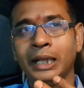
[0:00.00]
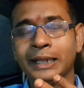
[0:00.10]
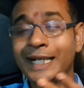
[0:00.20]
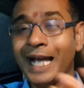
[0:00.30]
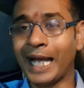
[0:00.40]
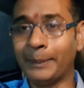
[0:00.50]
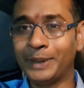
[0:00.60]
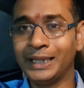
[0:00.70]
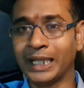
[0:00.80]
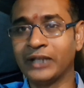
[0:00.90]
lead a
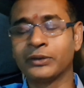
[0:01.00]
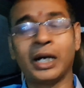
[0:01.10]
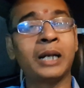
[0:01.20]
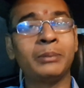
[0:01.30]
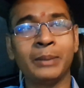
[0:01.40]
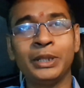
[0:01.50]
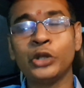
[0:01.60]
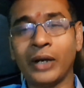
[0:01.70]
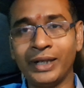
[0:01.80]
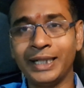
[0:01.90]
happy life or maybe
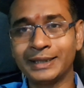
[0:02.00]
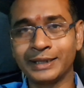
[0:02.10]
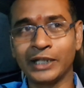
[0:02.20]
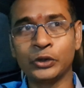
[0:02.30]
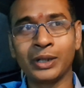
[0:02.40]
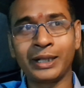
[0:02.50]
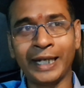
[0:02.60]
you have a desire you're